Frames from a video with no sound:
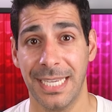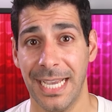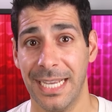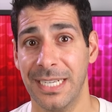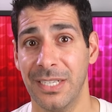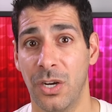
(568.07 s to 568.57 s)

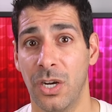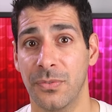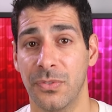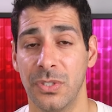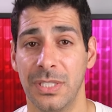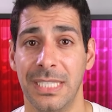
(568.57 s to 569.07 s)
Canon
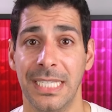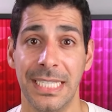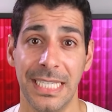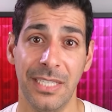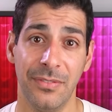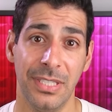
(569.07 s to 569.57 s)
offers the
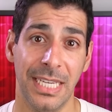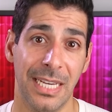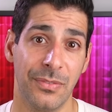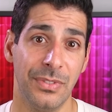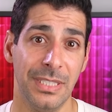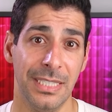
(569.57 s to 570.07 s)
EVF